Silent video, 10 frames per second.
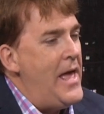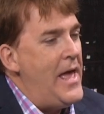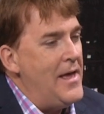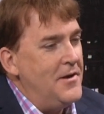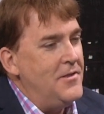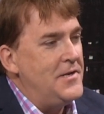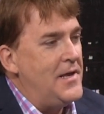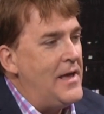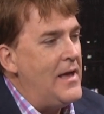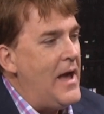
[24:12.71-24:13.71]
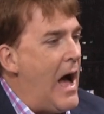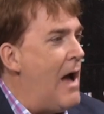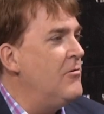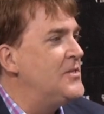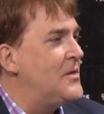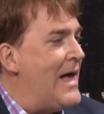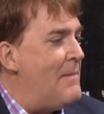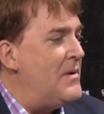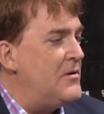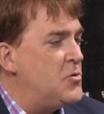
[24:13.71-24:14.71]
End of the day, I was lapping